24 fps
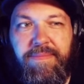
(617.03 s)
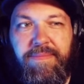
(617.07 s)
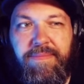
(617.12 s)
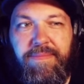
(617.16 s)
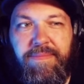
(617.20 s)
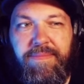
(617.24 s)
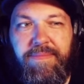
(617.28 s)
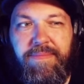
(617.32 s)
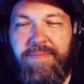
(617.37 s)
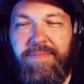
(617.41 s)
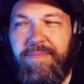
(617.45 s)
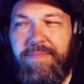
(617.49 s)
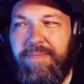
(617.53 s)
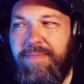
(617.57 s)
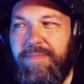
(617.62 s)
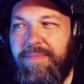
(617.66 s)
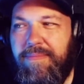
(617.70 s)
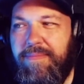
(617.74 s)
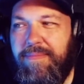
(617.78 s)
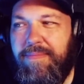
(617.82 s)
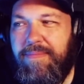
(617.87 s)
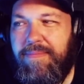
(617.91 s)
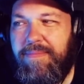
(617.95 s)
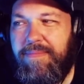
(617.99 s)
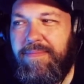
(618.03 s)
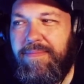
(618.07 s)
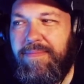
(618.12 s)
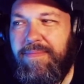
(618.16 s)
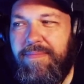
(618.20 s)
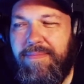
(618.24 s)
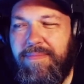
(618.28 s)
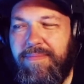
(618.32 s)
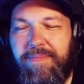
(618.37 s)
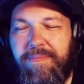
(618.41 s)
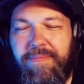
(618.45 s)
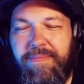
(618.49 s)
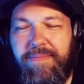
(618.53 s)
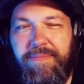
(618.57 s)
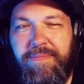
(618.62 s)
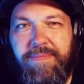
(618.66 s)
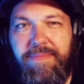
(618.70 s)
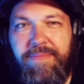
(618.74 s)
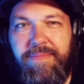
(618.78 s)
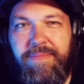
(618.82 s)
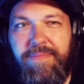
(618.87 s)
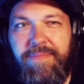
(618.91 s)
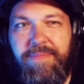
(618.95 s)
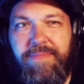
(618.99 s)

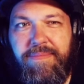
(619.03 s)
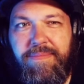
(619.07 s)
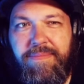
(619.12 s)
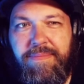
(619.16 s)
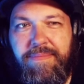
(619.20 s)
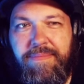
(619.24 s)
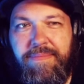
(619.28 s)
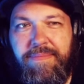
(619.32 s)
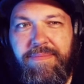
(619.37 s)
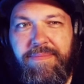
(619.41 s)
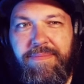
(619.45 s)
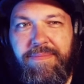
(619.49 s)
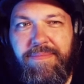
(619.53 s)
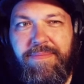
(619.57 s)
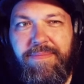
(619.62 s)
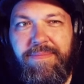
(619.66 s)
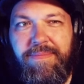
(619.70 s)
This person isn't speaking.